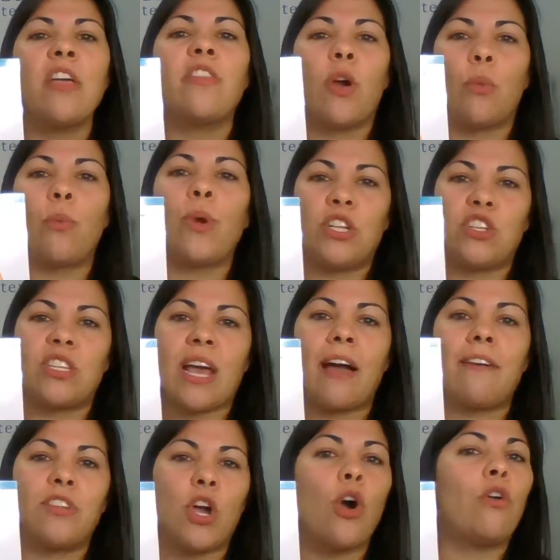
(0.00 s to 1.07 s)
that we just
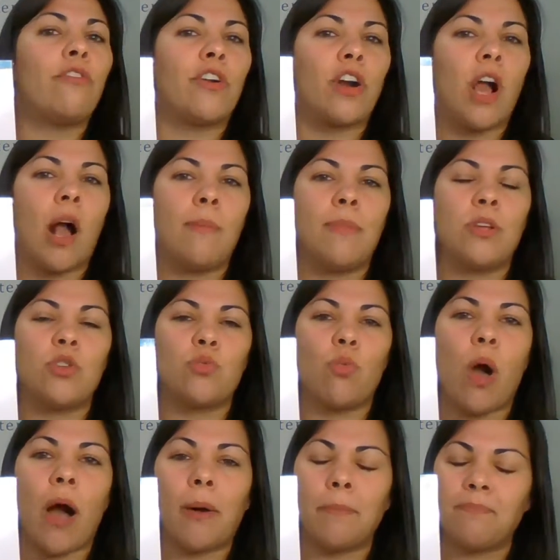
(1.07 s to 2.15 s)
have to overcome as
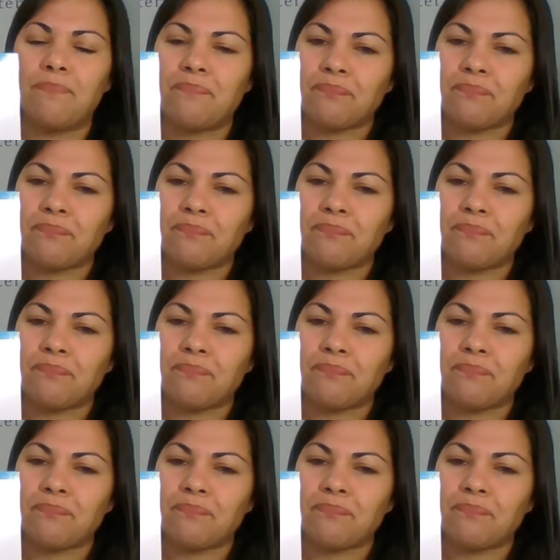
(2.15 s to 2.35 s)
well.